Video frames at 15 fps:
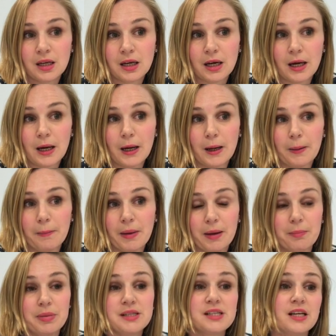
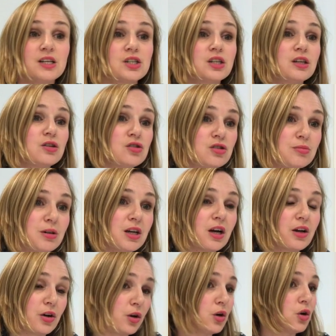and potentially contributing. I
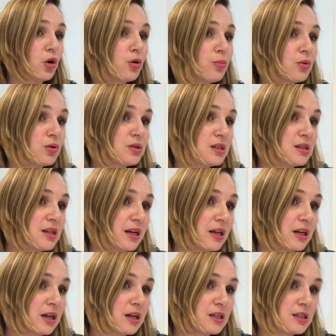don't know, because the data
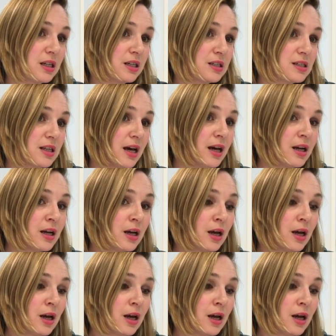can't tell us that.